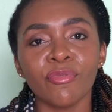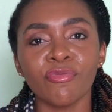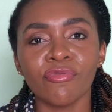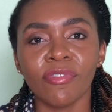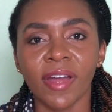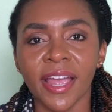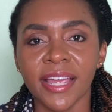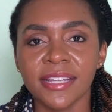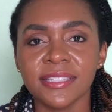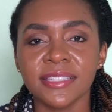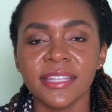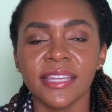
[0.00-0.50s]

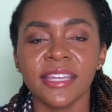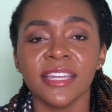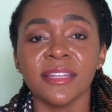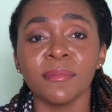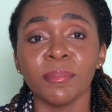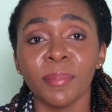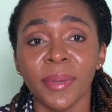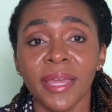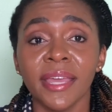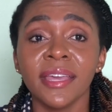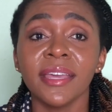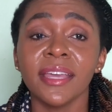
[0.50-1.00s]
writing
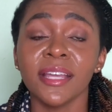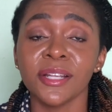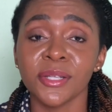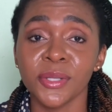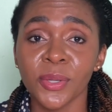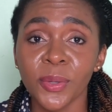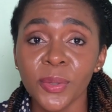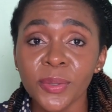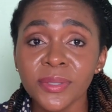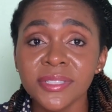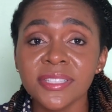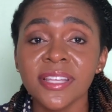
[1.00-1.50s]
and making
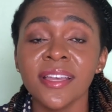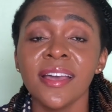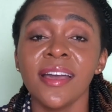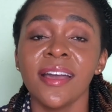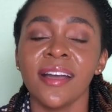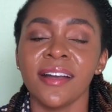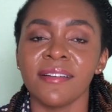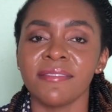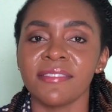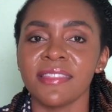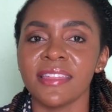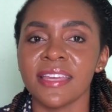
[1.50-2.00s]
notes
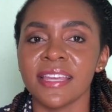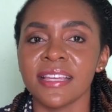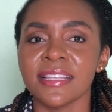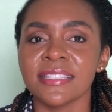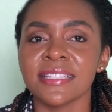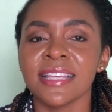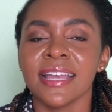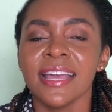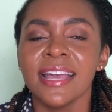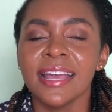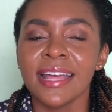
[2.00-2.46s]
of things,